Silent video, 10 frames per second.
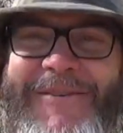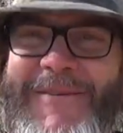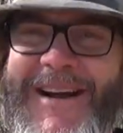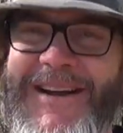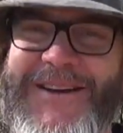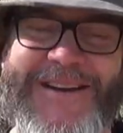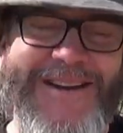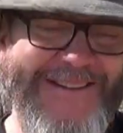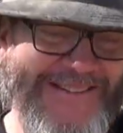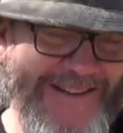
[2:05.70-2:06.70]
oh my
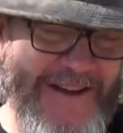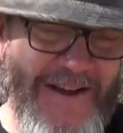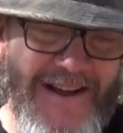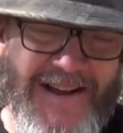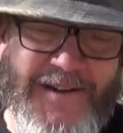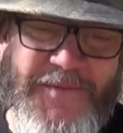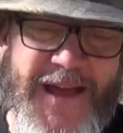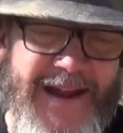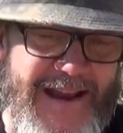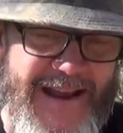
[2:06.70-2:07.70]
goodness.
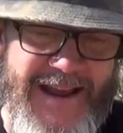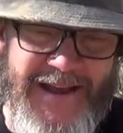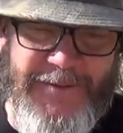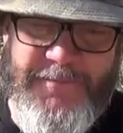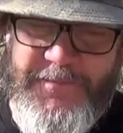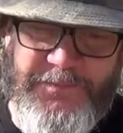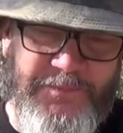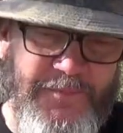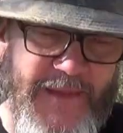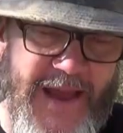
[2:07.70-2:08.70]
That head
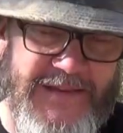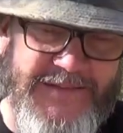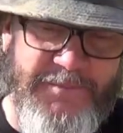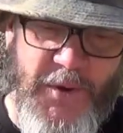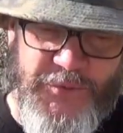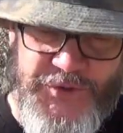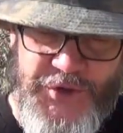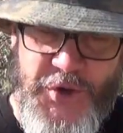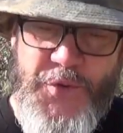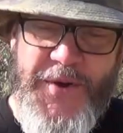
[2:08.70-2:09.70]
has the most
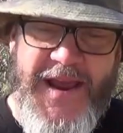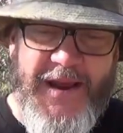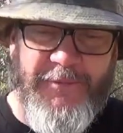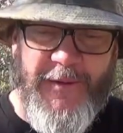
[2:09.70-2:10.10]
unique